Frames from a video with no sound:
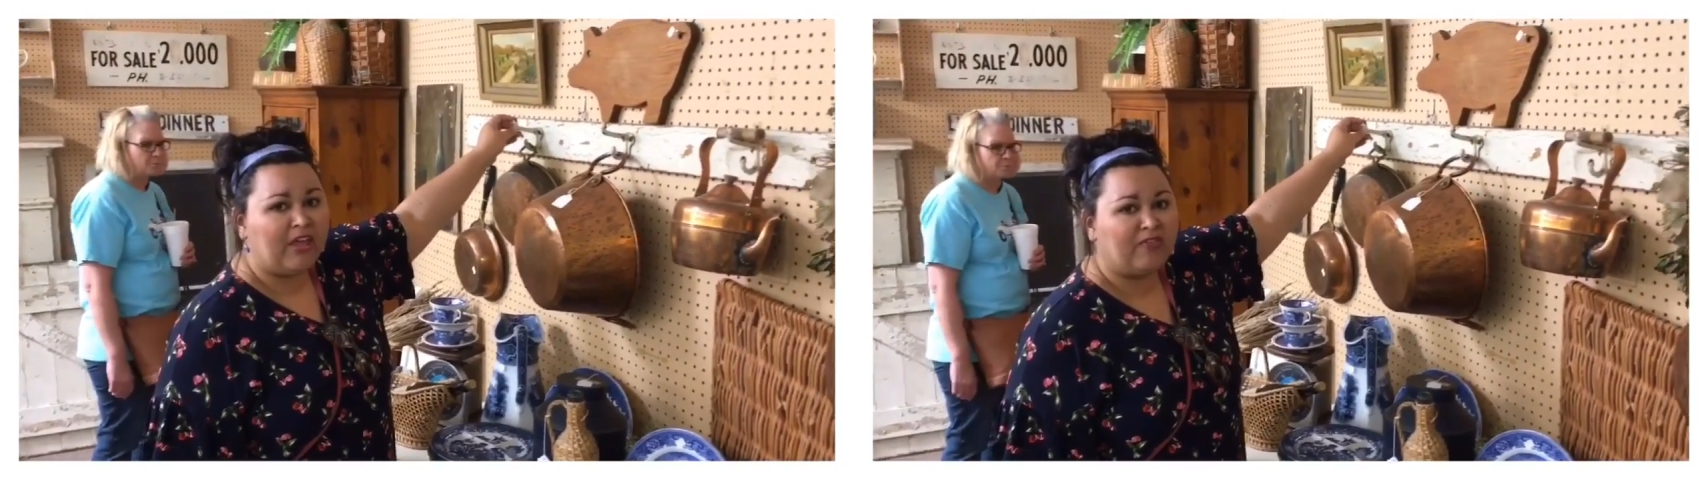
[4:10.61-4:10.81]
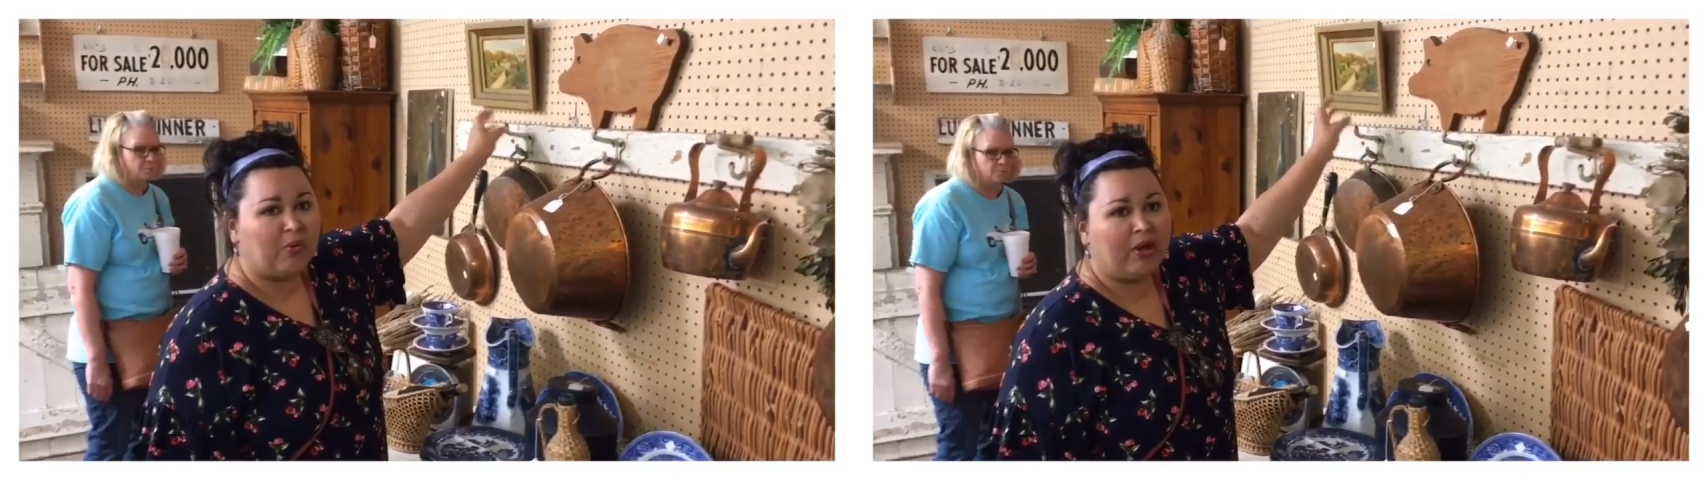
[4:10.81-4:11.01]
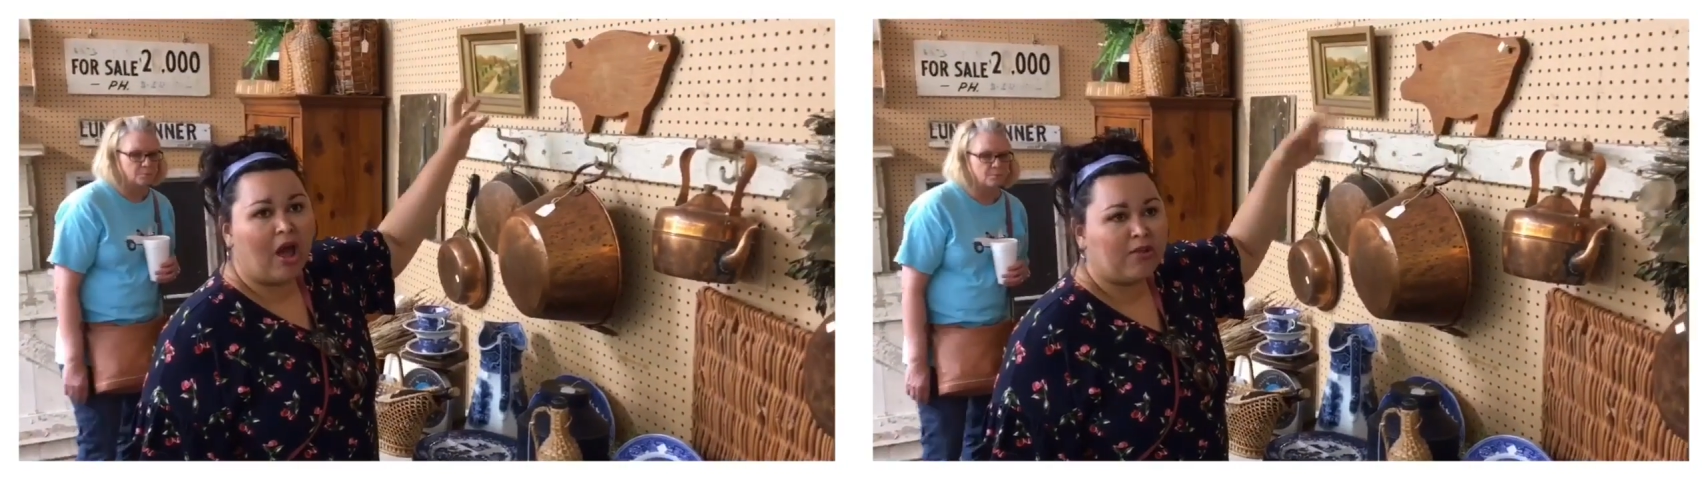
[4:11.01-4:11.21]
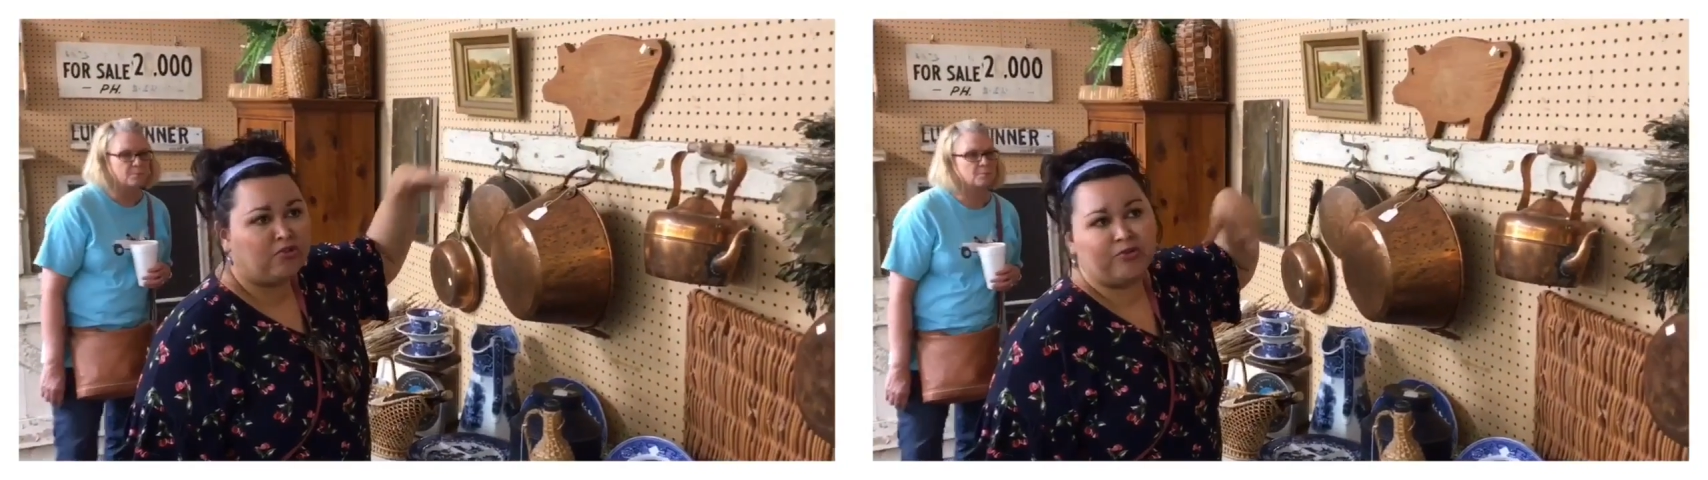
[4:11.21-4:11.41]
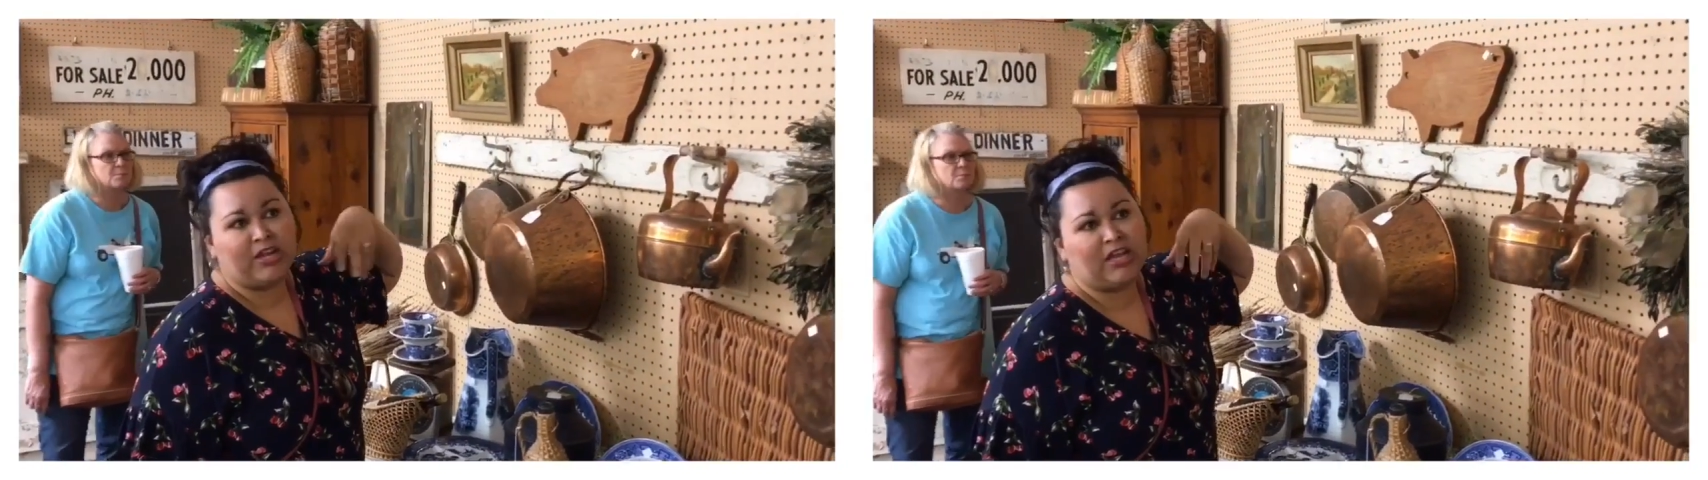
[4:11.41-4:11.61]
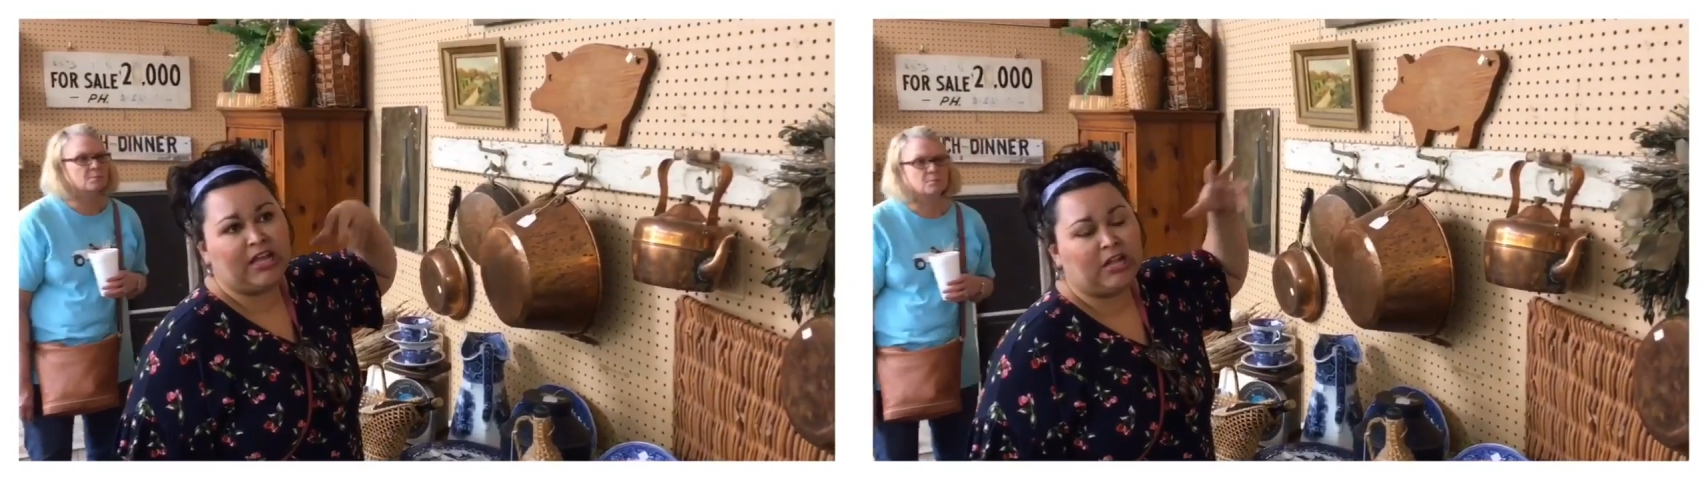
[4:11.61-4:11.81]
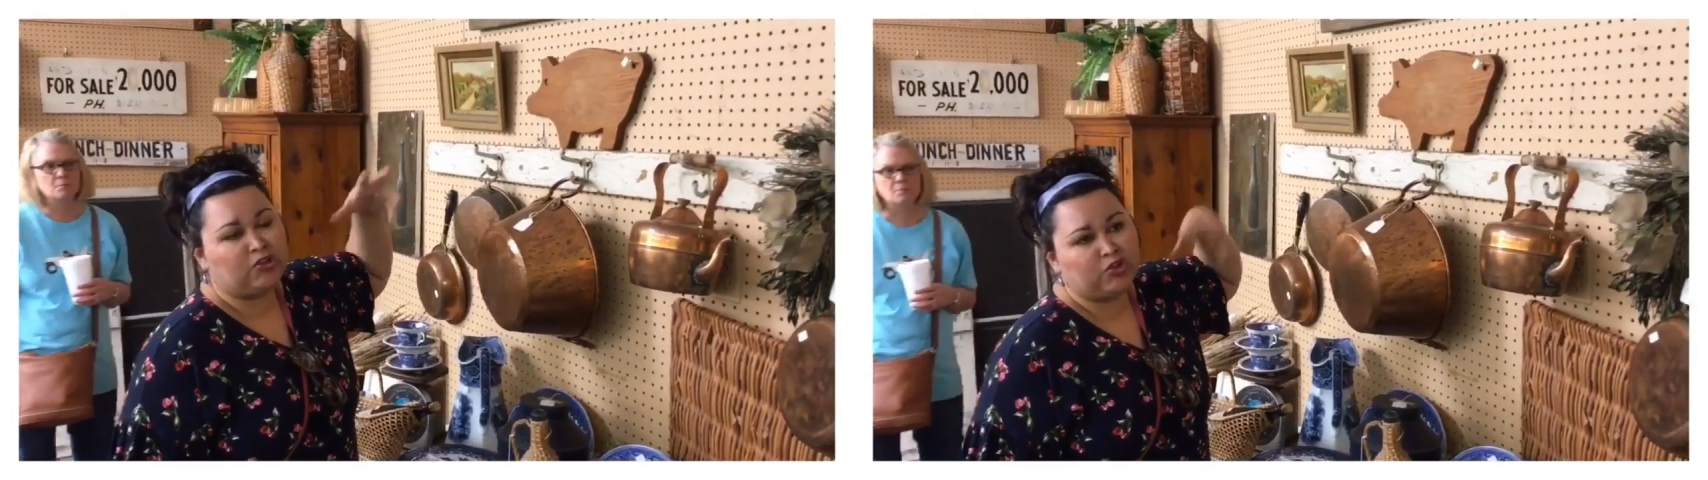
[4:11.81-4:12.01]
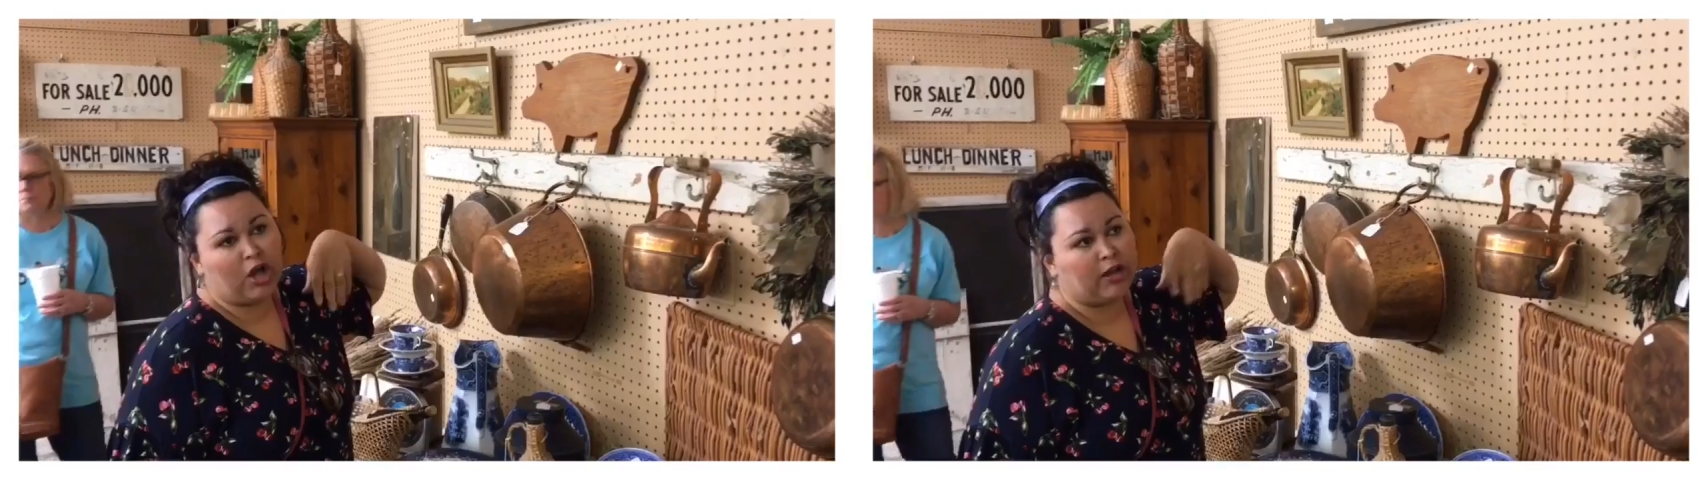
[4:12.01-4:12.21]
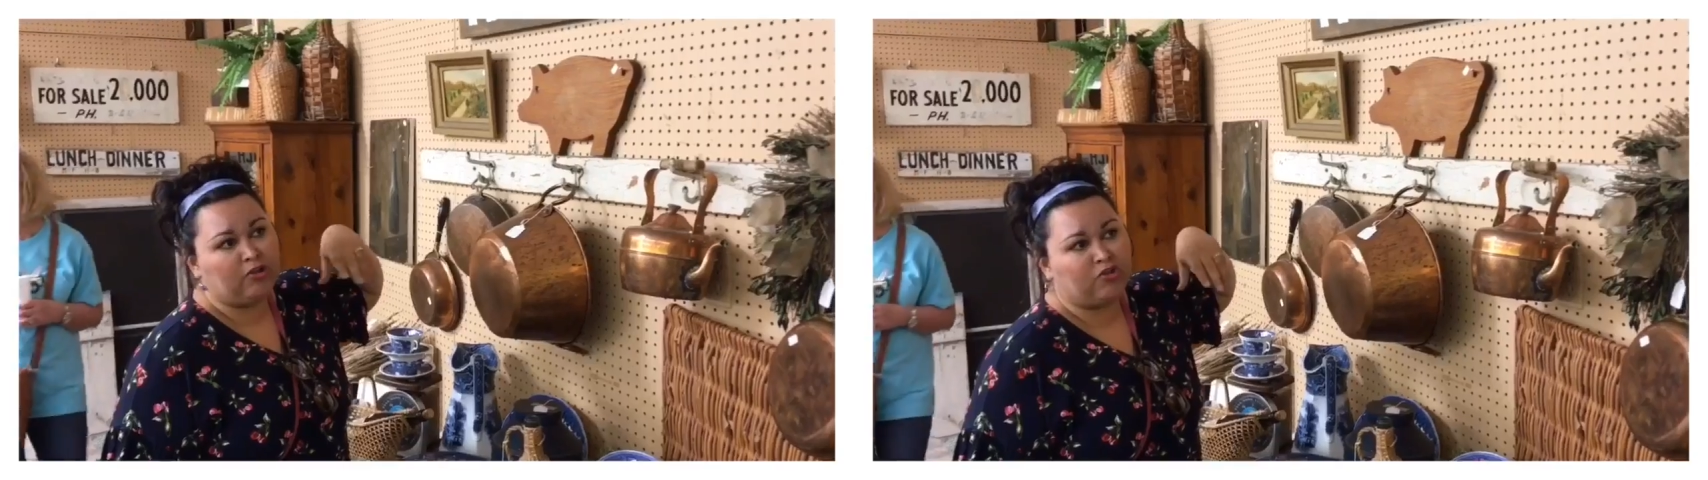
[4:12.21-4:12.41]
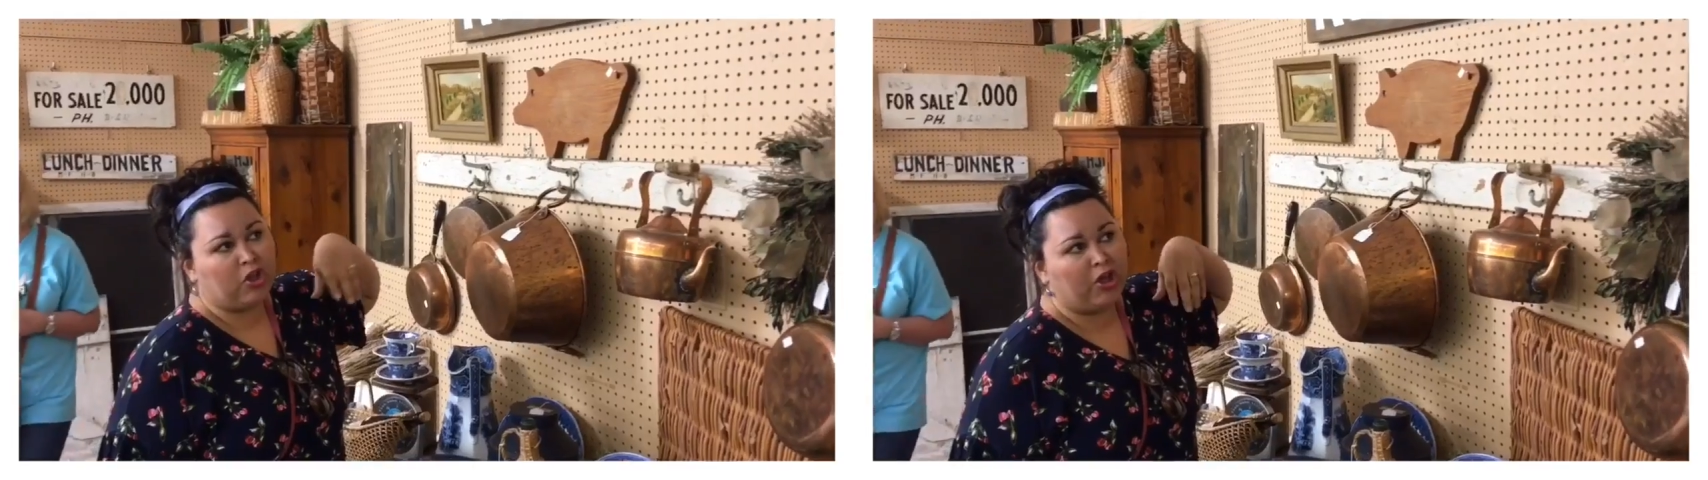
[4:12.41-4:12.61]
gives you a country English
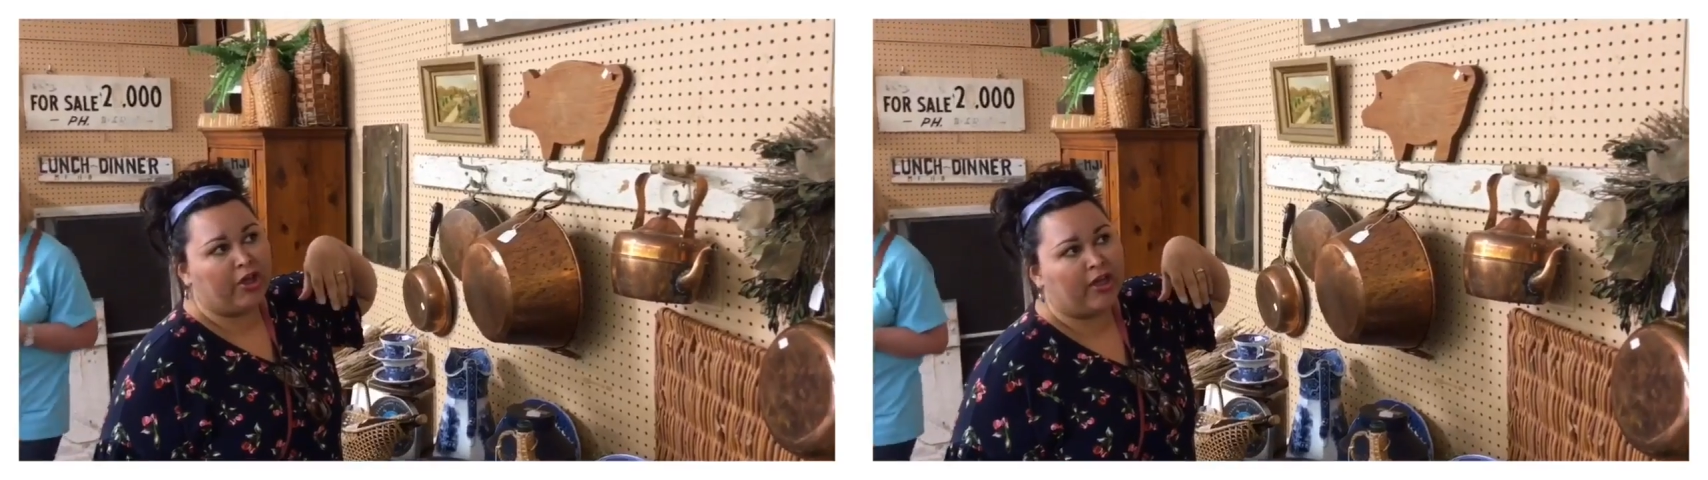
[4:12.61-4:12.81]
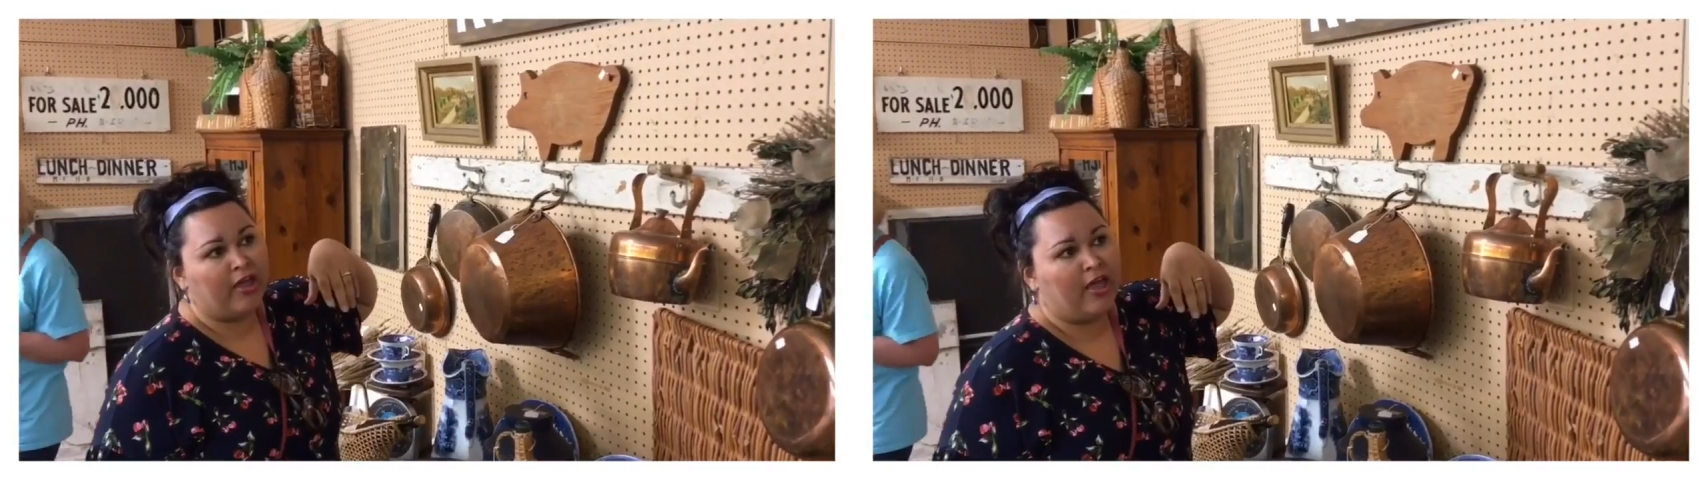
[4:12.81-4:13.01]
cottage look.